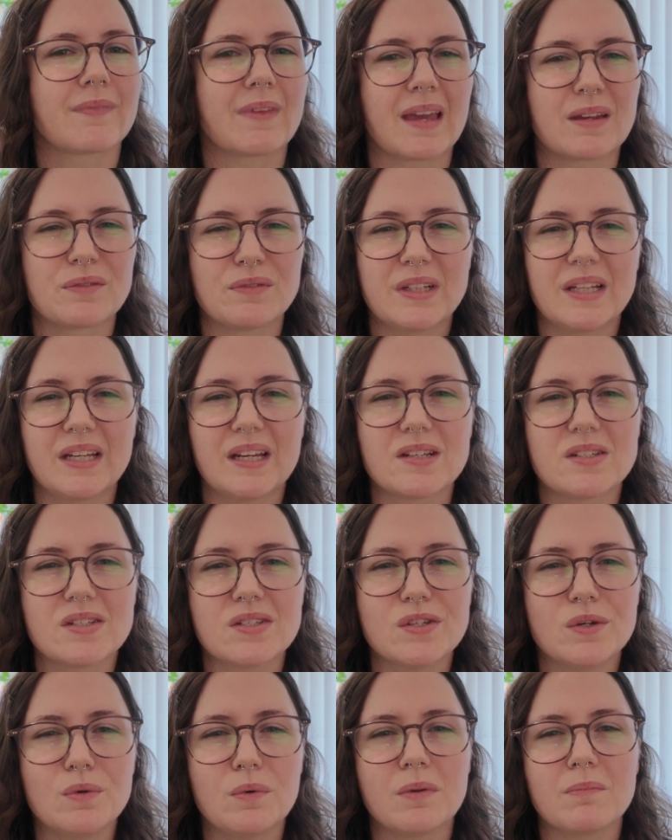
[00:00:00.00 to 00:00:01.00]
And really, I
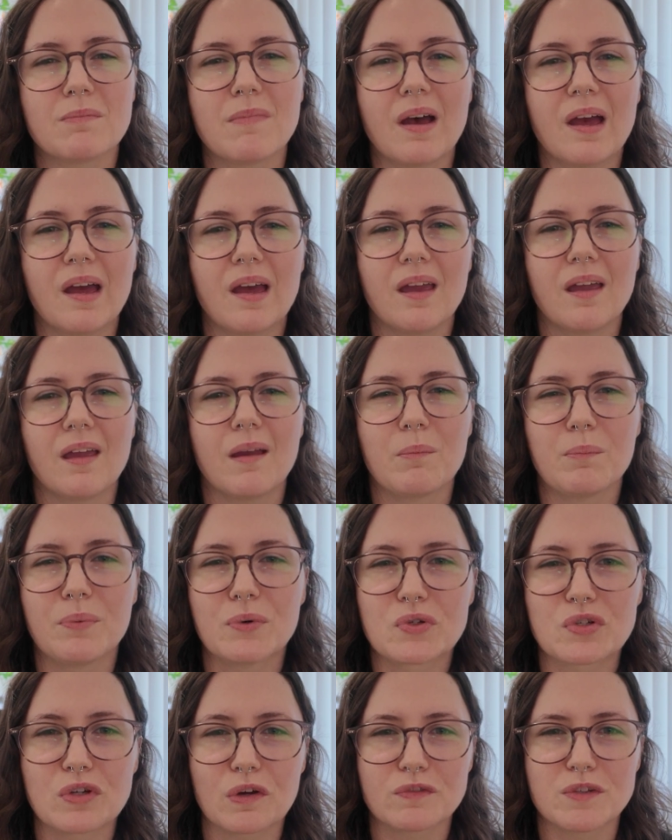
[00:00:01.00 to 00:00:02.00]
just don't want my
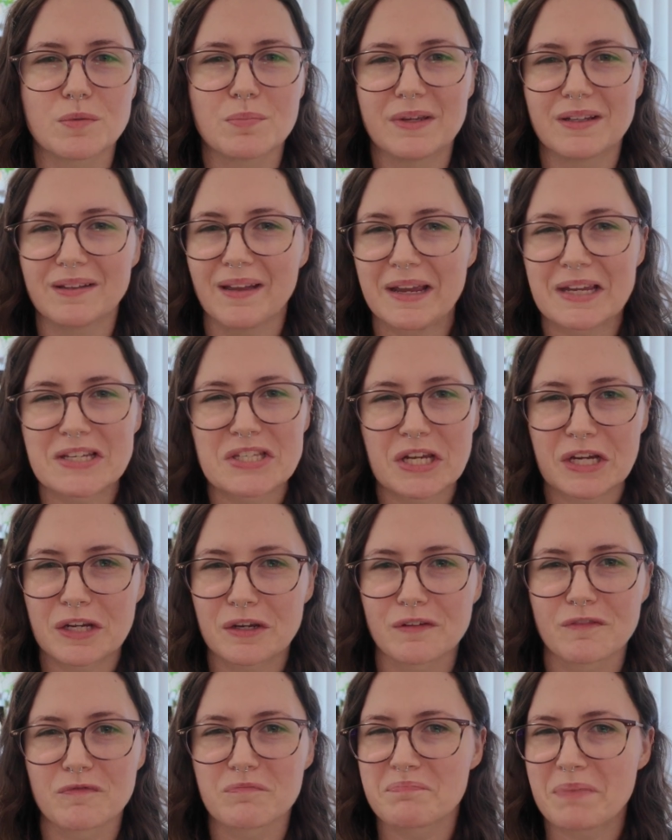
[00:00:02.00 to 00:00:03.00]
bookshelf to be like a
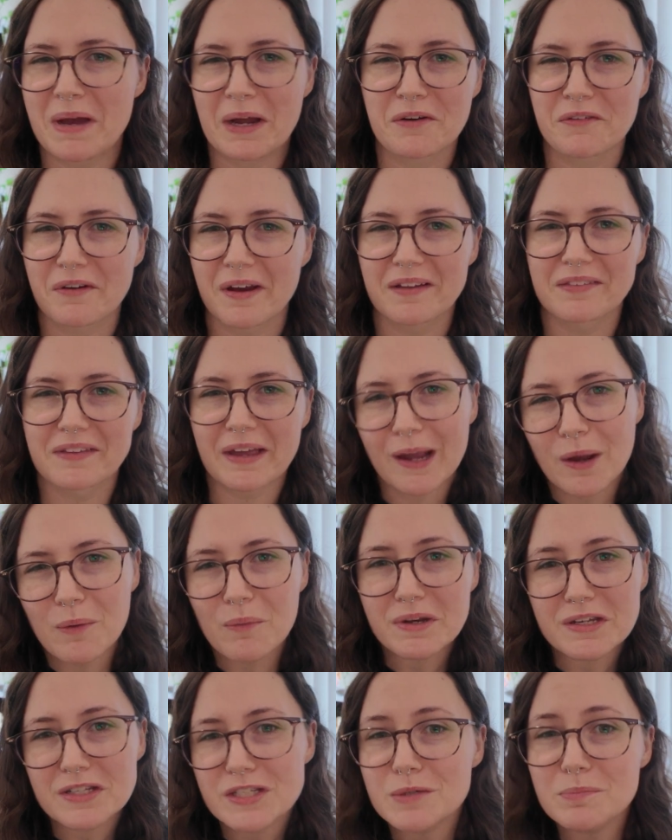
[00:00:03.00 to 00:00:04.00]
decorative background. Like, I
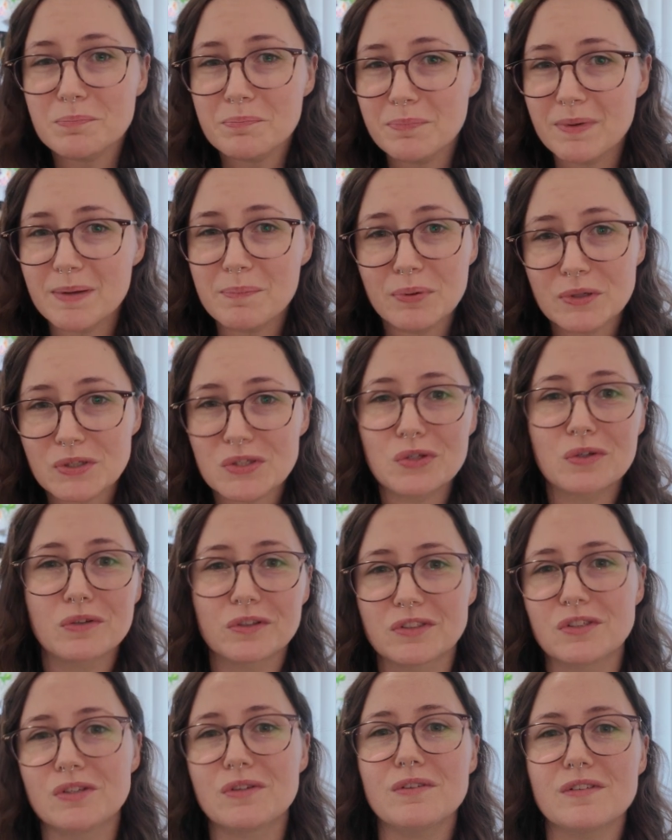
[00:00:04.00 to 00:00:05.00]
want it to be put to
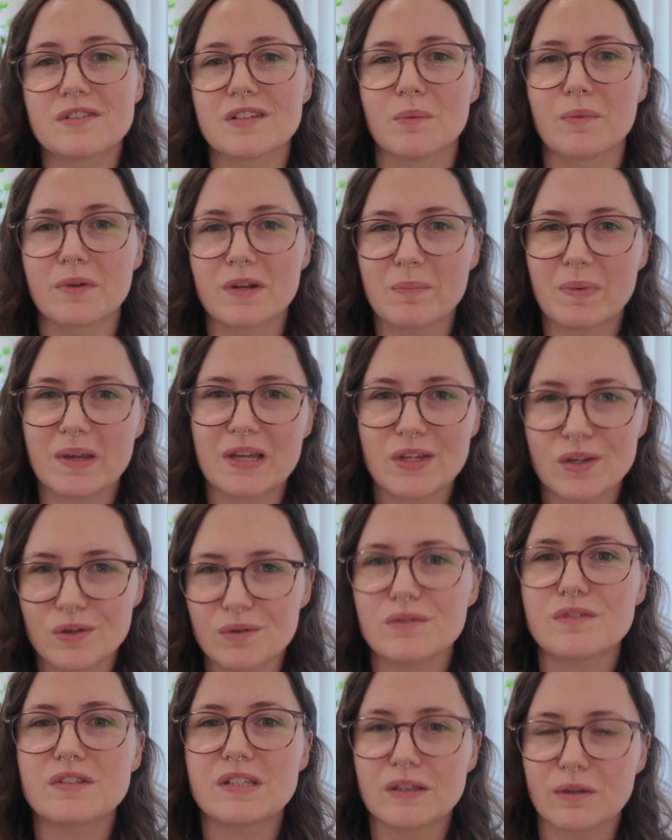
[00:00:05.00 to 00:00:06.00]
good use. I want to be
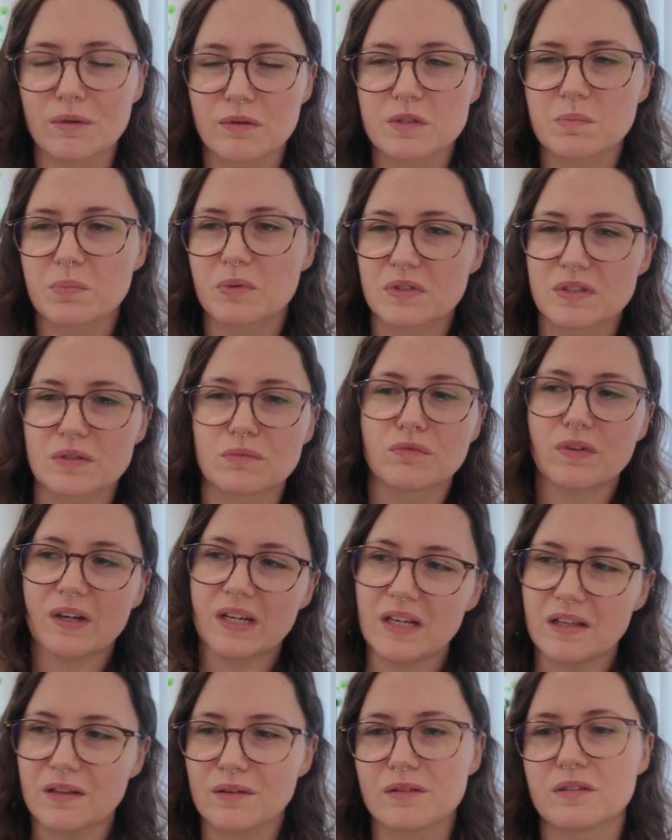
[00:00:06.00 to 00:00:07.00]
using those books and
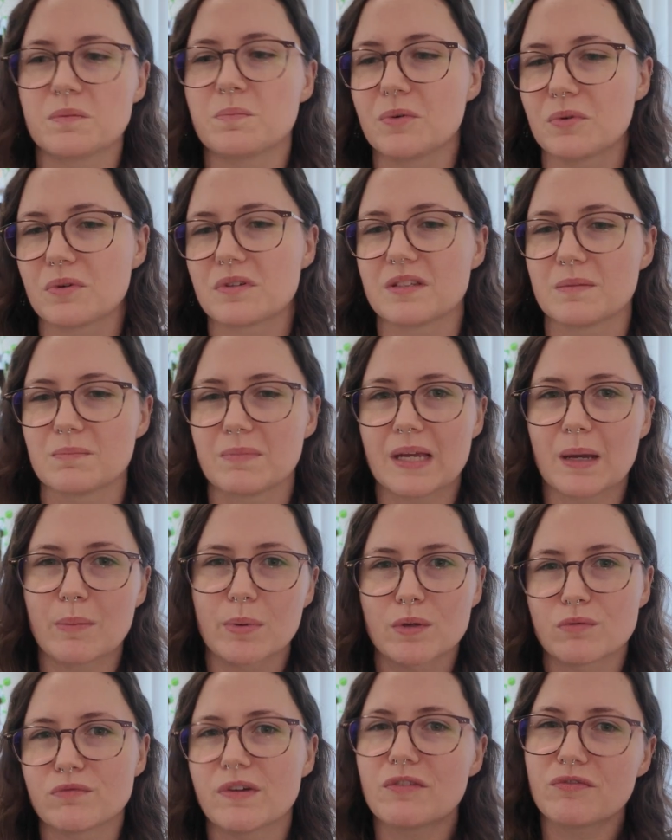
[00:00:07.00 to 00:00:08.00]
reading those books and be
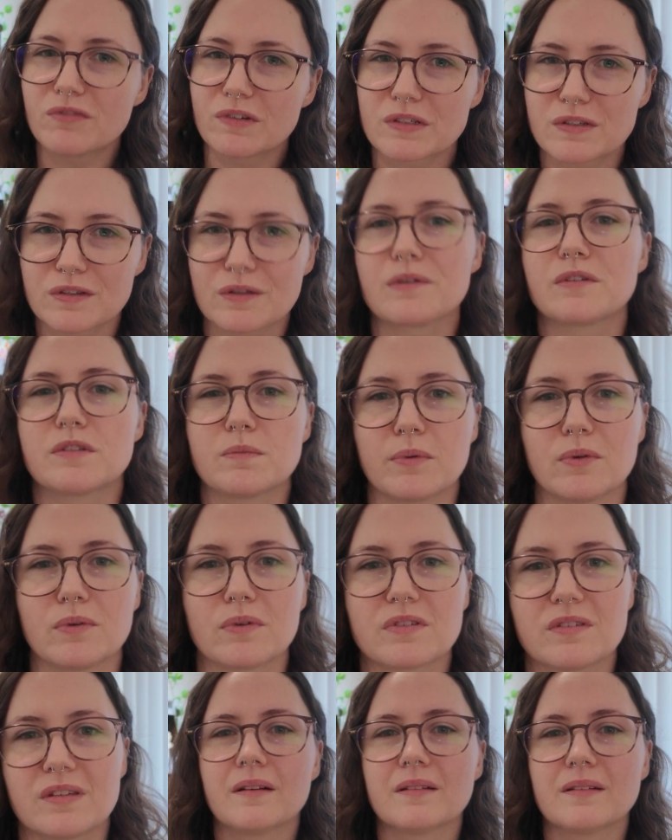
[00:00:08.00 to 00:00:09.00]
able to reference those
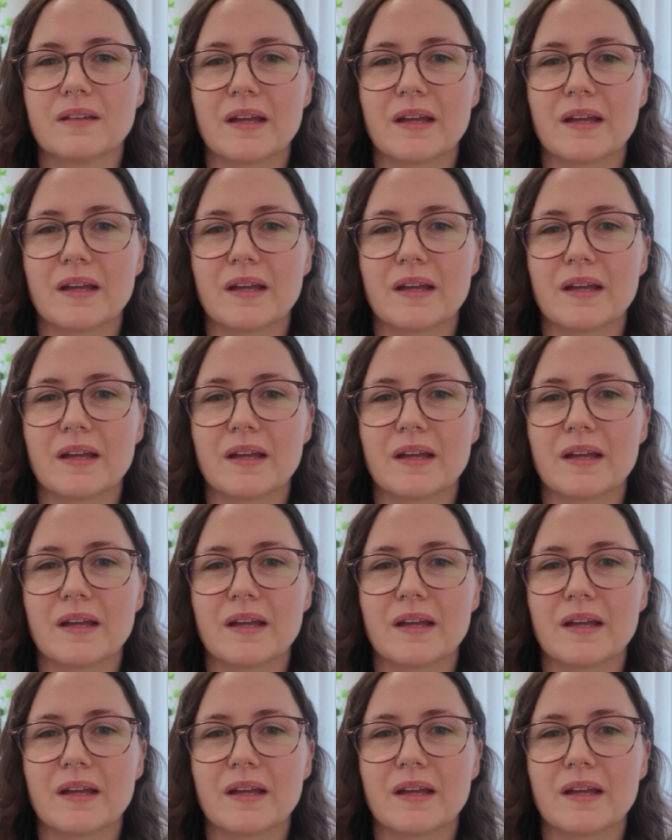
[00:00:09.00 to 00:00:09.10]
books.